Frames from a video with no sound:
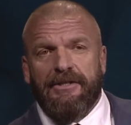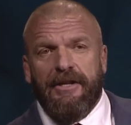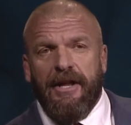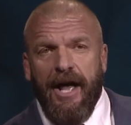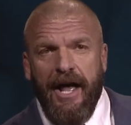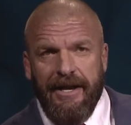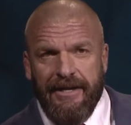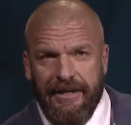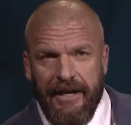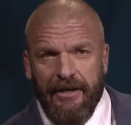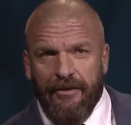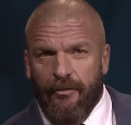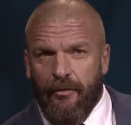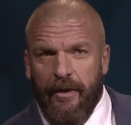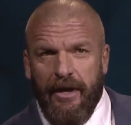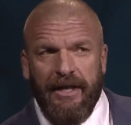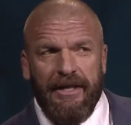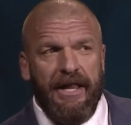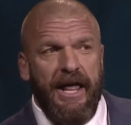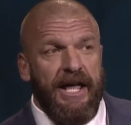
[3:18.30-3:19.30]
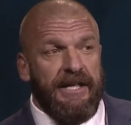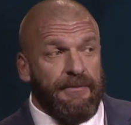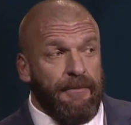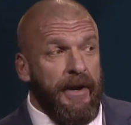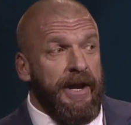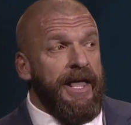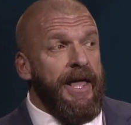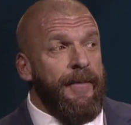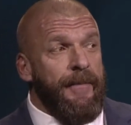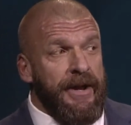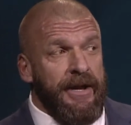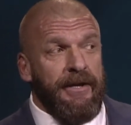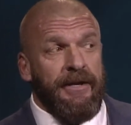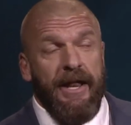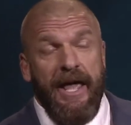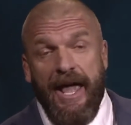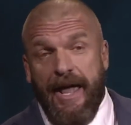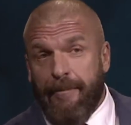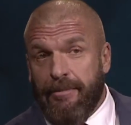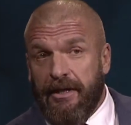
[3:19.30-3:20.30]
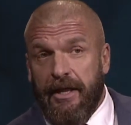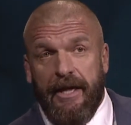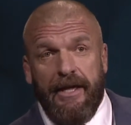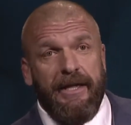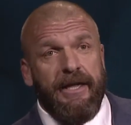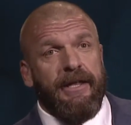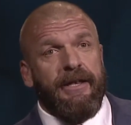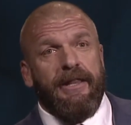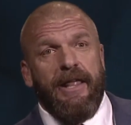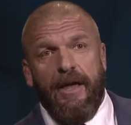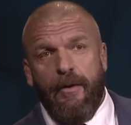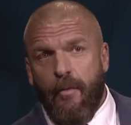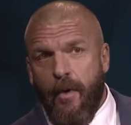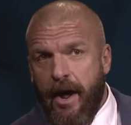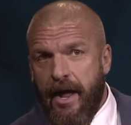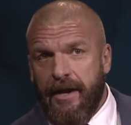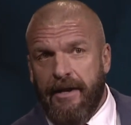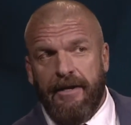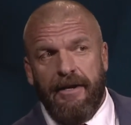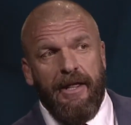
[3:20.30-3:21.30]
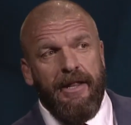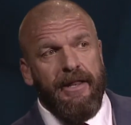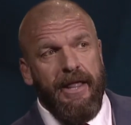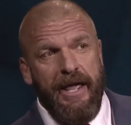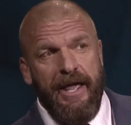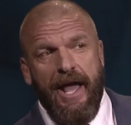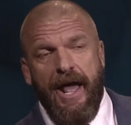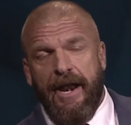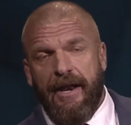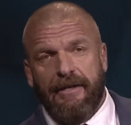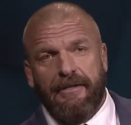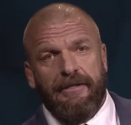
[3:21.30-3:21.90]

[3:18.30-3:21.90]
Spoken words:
I didn't realize, but him and Abe Lincoln, they went and they had